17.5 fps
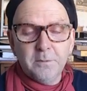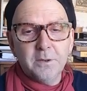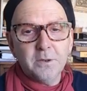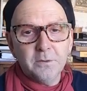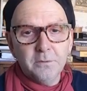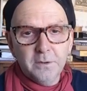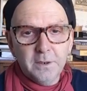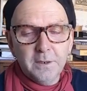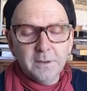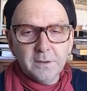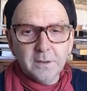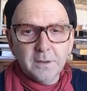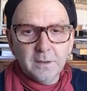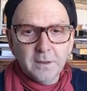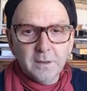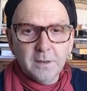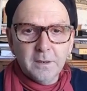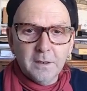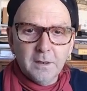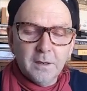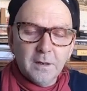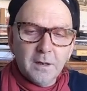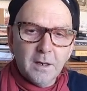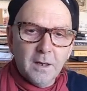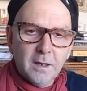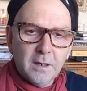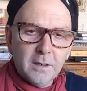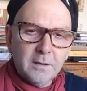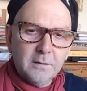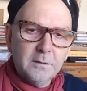so it is a